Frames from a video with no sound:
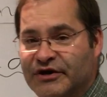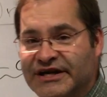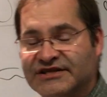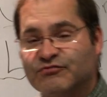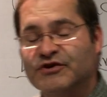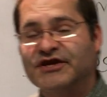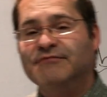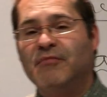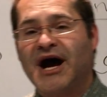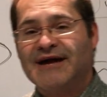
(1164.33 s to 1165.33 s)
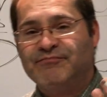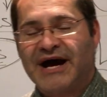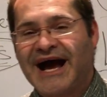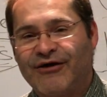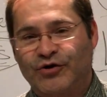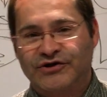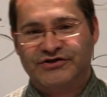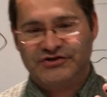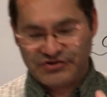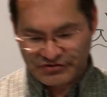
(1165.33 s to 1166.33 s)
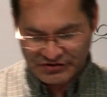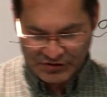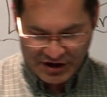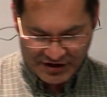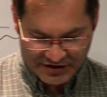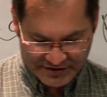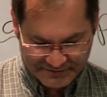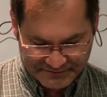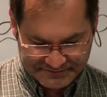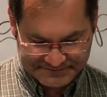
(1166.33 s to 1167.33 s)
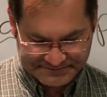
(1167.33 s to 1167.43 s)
it's within my power to do you harm.